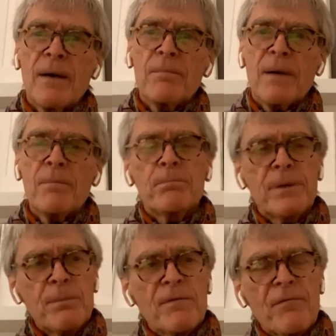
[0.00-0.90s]
And
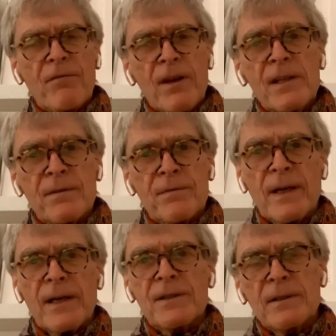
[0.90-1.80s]
people are afraid of
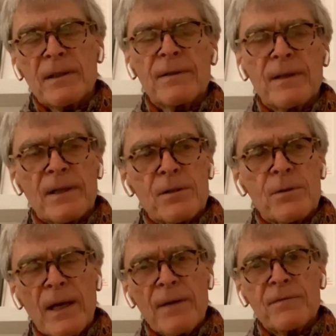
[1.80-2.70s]
that. And
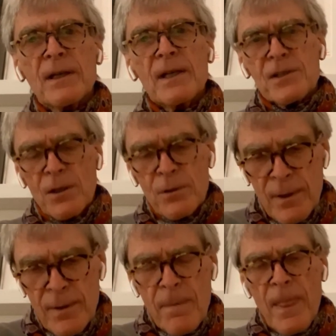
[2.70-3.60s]
you have to. So
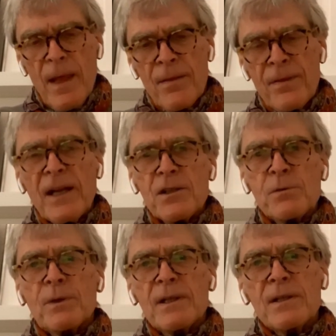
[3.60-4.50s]

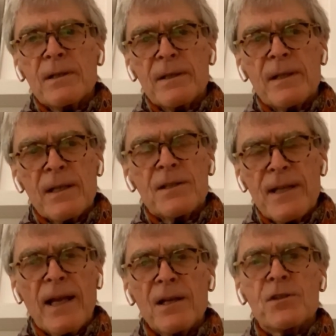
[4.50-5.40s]
that's what
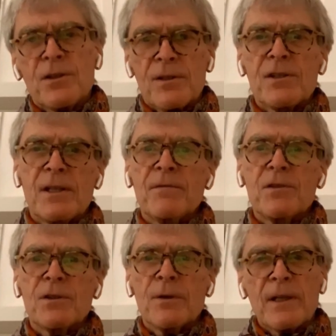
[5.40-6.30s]
intelligence
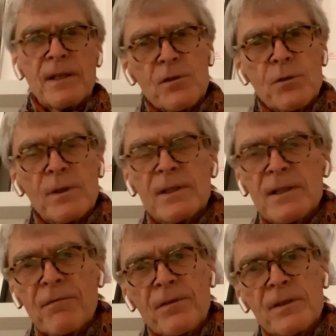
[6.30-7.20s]
gives you. It gives you a
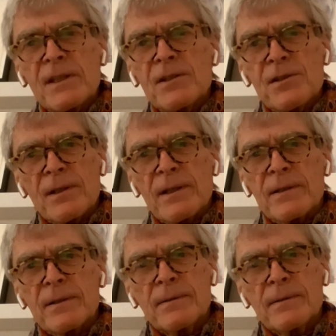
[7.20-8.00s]
different insight.